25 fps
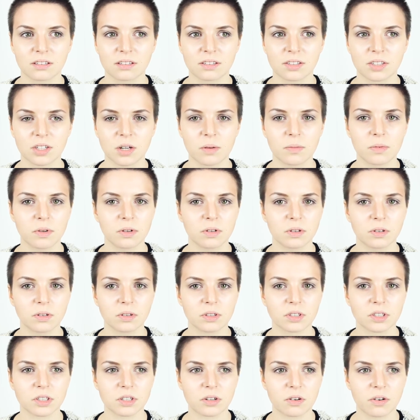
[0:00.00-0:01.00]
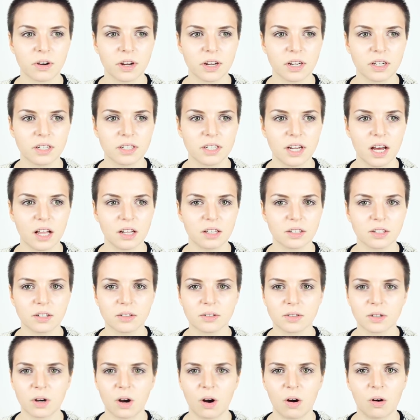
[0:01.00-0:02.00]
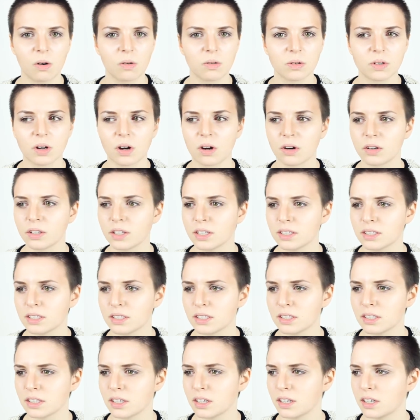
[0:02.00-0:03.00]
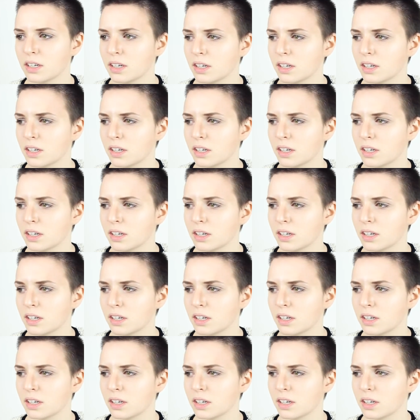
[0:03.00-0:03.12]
someone on a screen telling you to hold on. It's